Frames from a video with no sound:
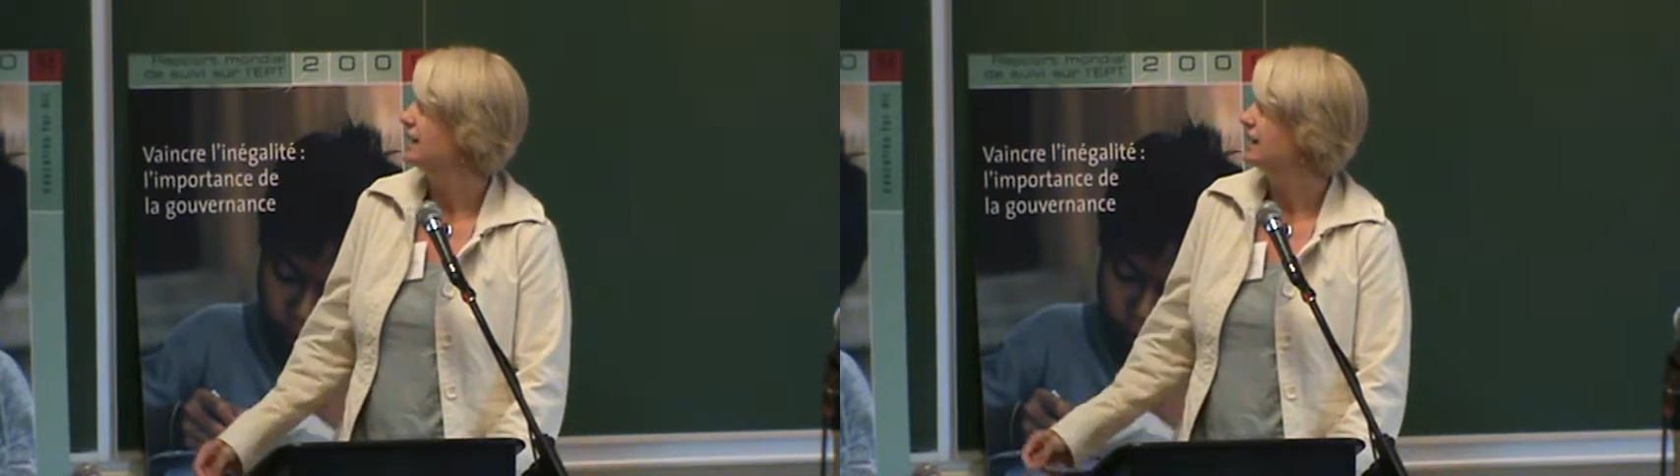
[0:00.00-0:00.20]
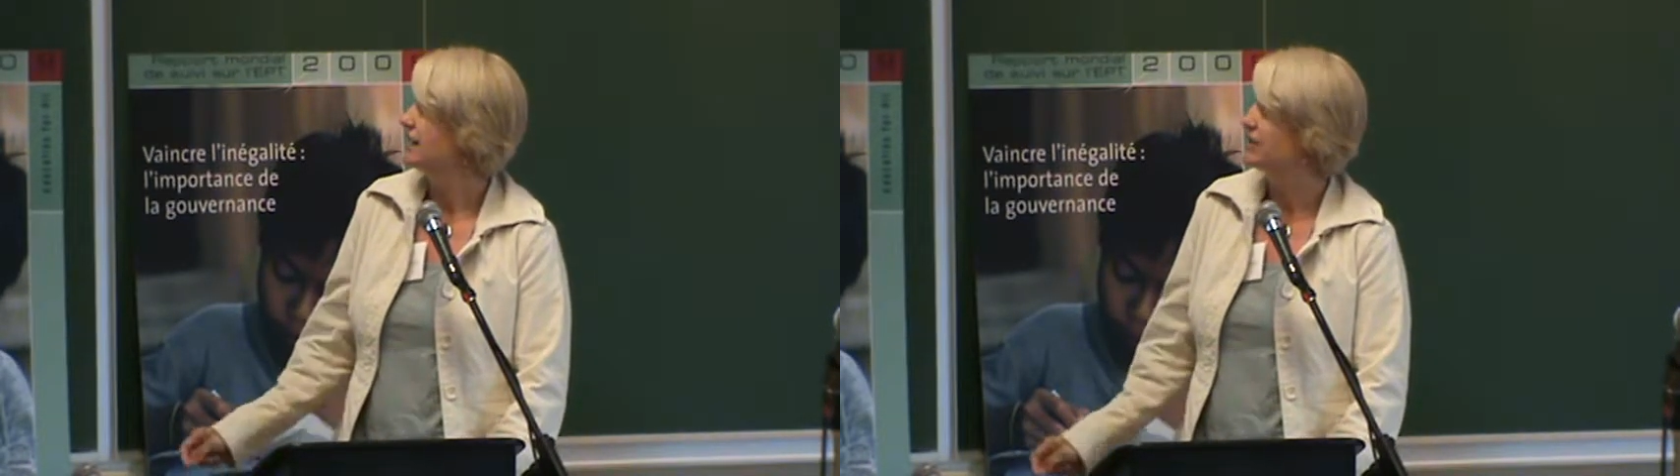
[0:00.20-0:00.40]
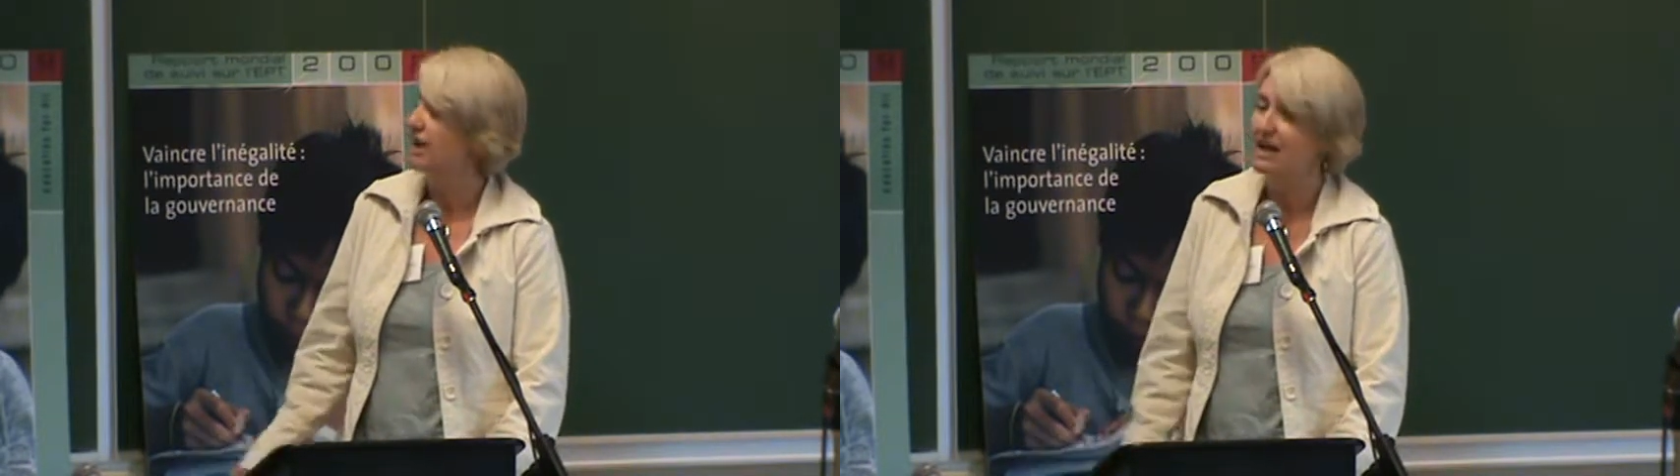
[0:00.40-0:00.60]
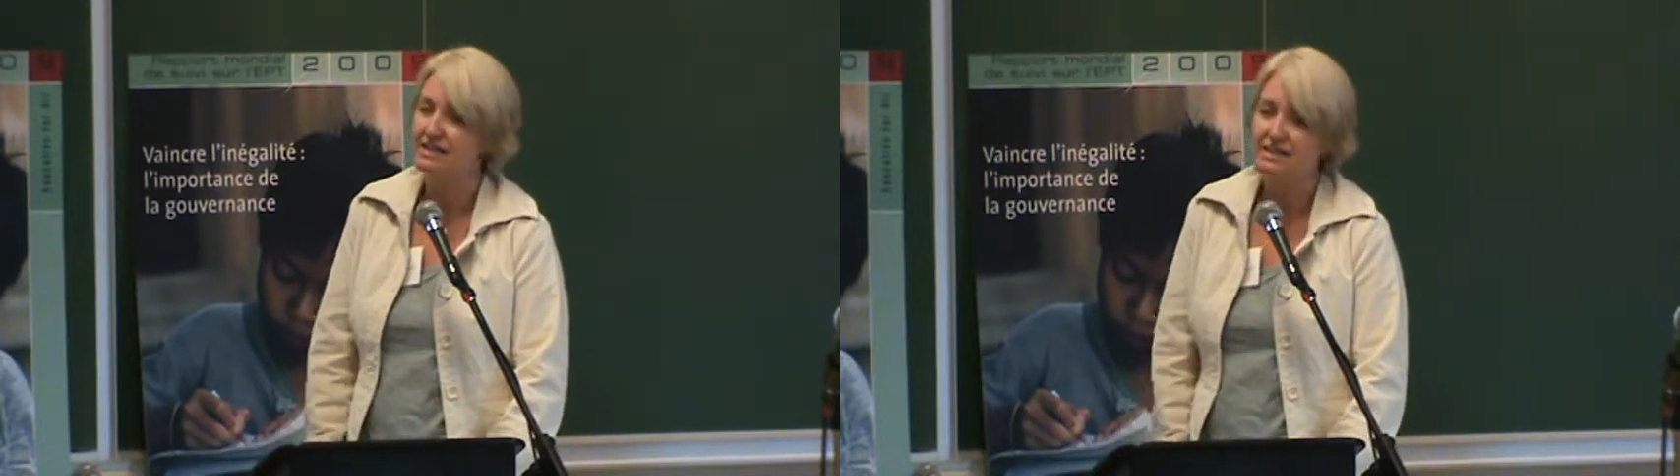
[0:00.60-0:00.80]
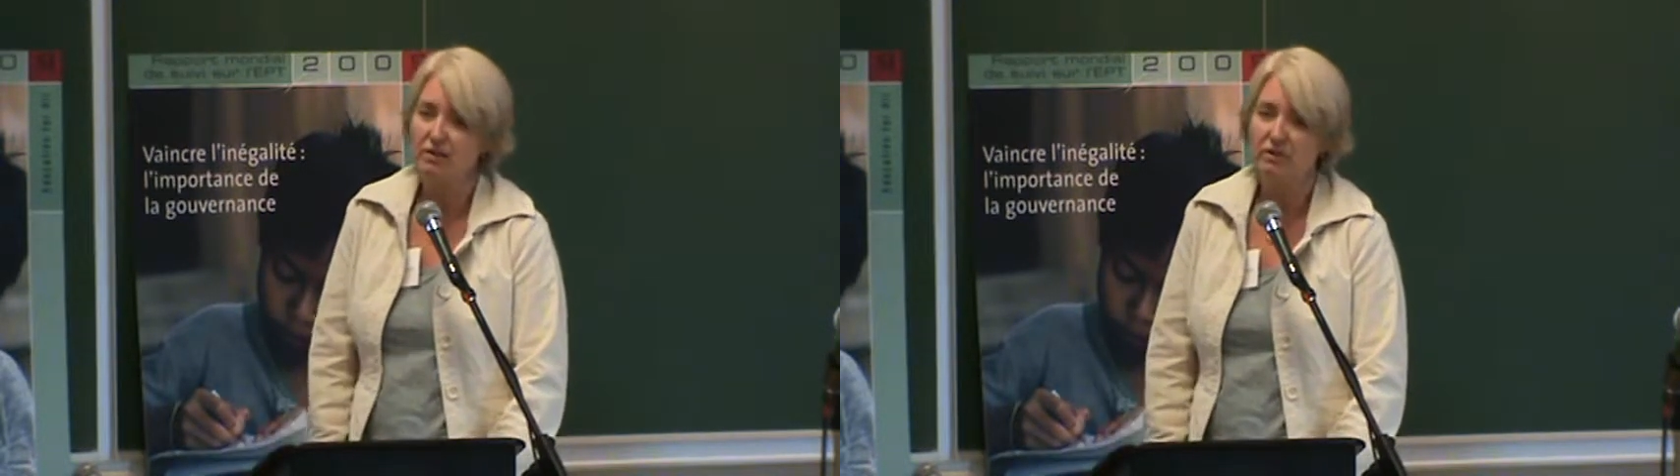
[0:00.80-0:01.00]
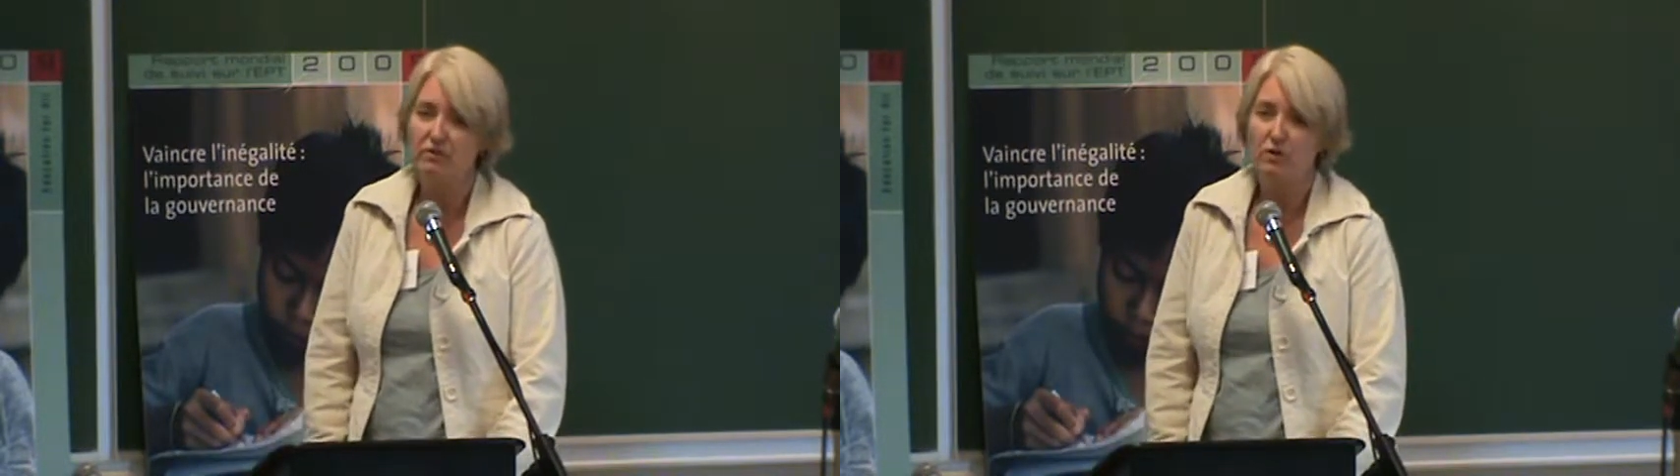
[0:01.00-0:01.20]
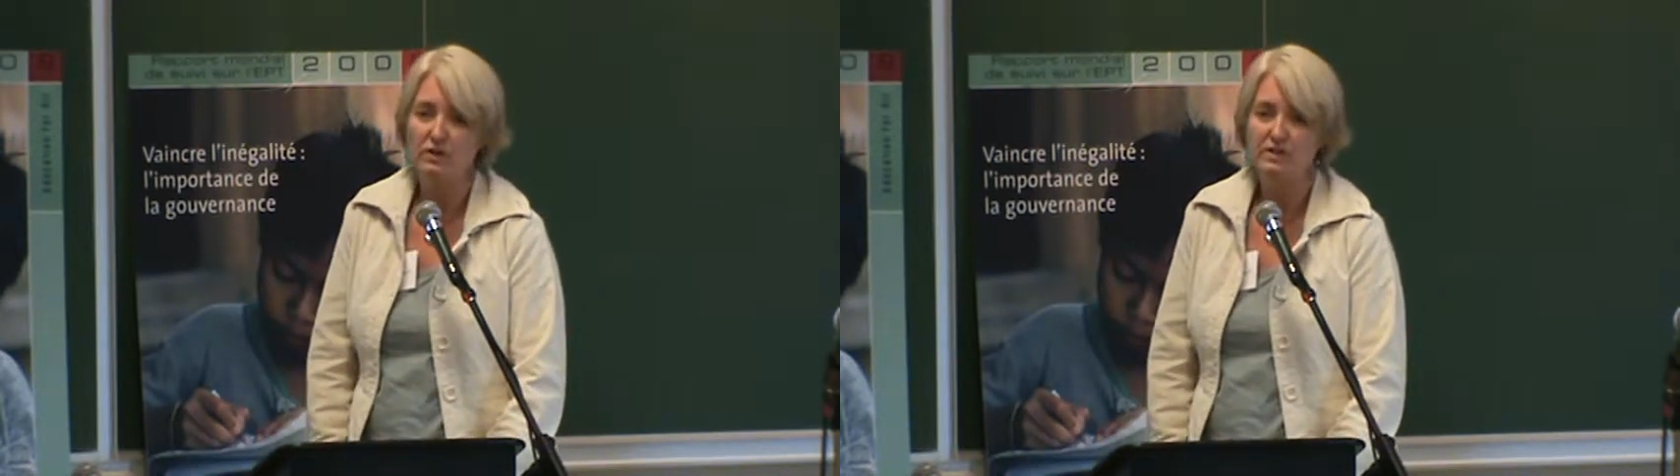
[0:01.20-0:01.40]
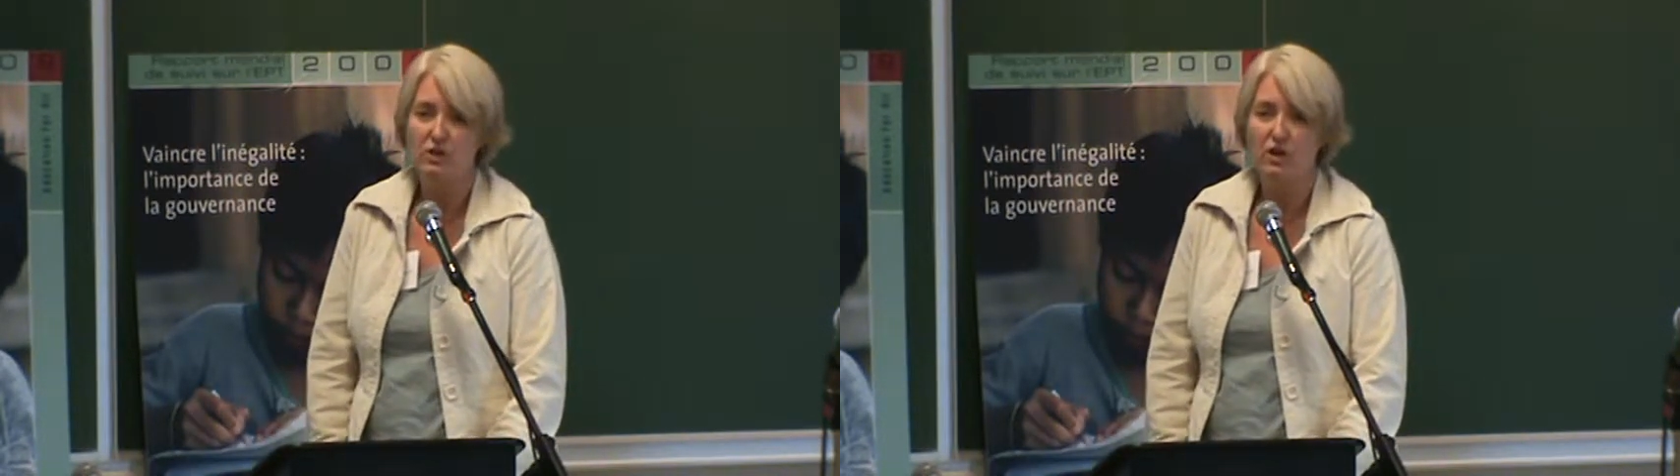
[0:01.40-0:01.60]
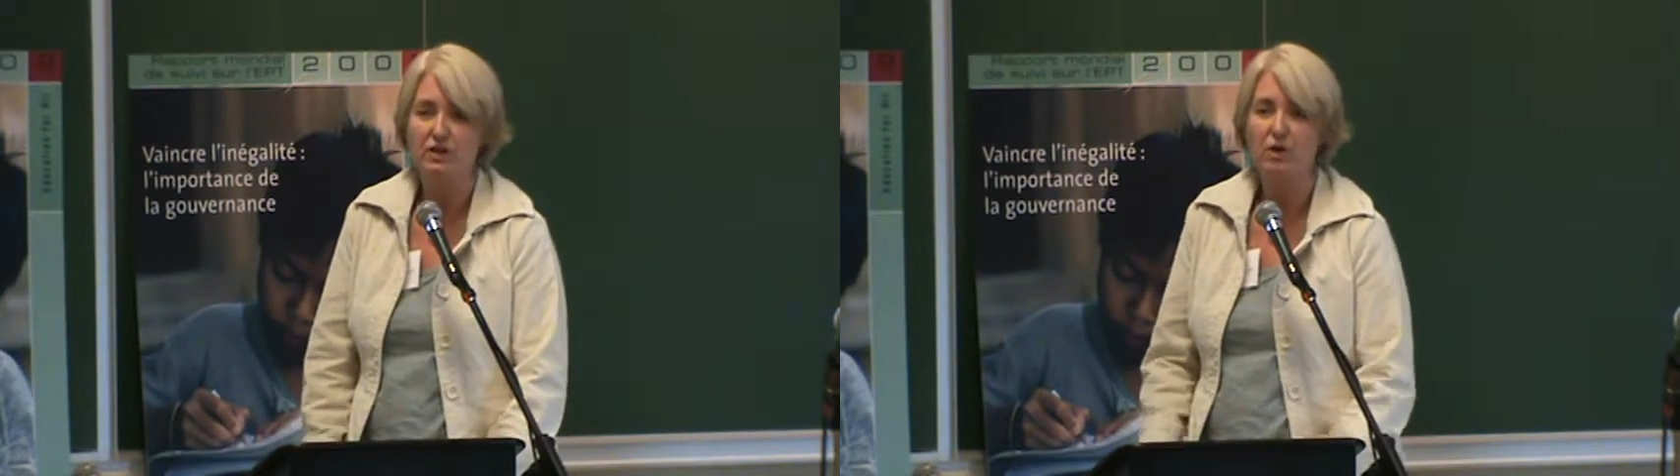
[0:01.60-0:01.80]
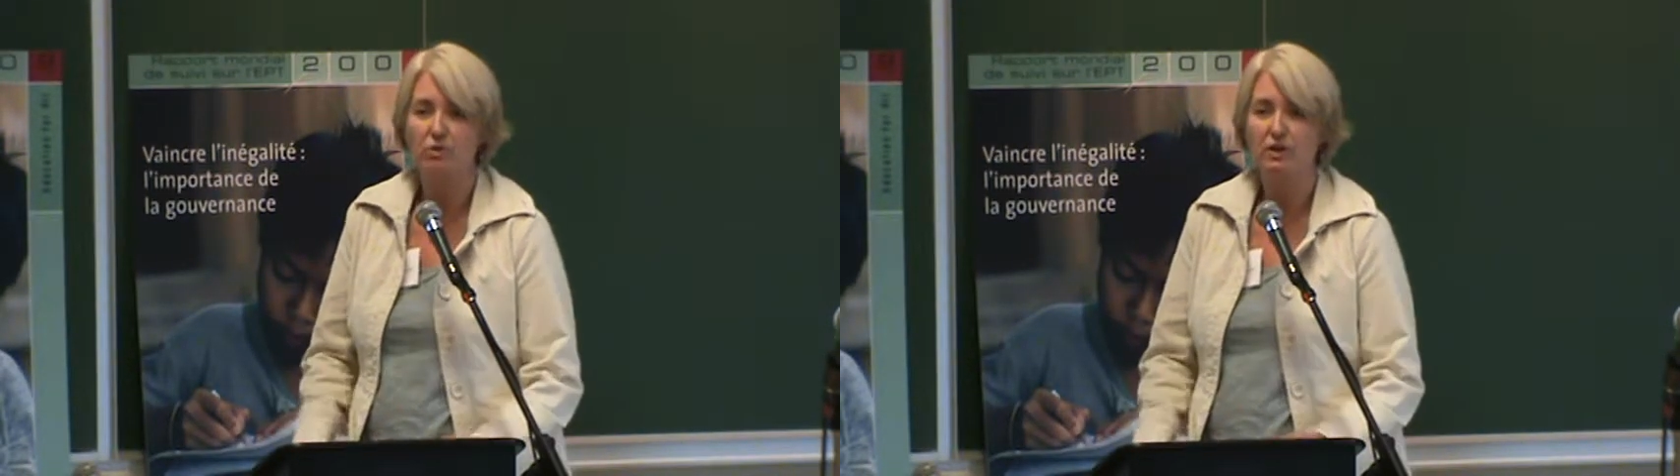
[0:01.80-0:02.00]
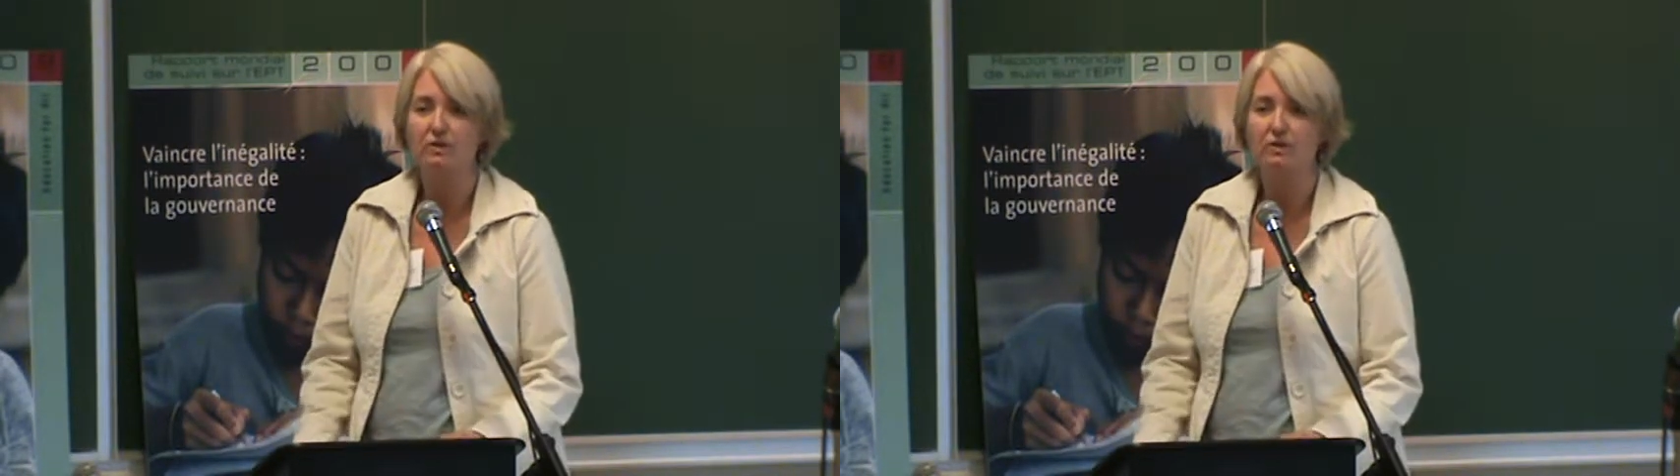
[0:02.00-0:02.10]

In Afghanistan, we focused on our work